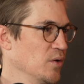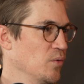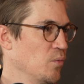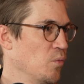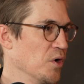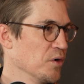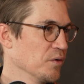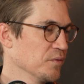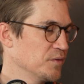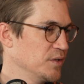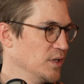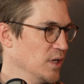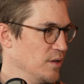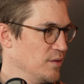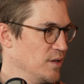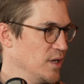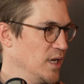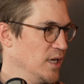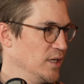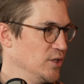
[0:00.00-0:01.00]
one of the
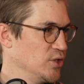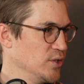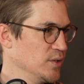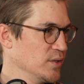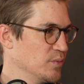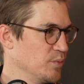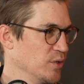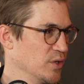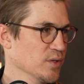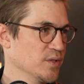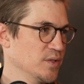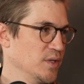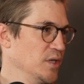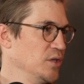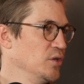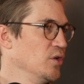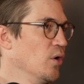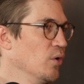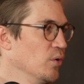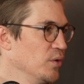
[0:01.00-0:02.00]
other agents because they
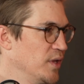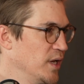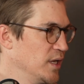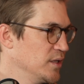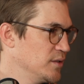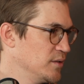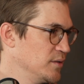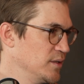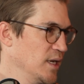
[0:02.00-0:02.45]
know that